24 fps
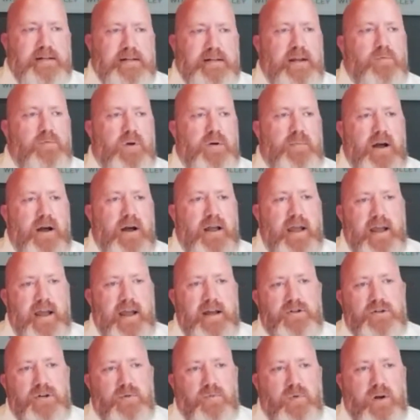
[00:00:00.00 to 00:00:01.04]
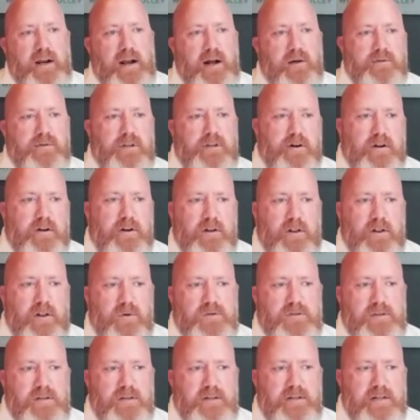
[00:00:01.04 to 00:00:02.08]
And when my agent went out there to
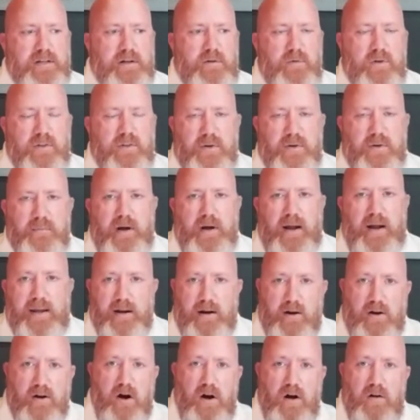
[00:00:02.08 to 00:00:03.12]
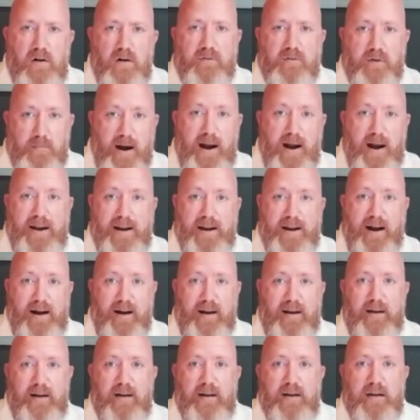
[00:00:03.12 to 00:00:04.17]
close the deal with them, I get a call from my
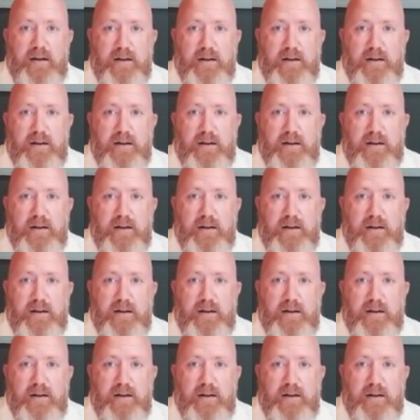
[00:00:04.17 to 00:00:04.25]
guy,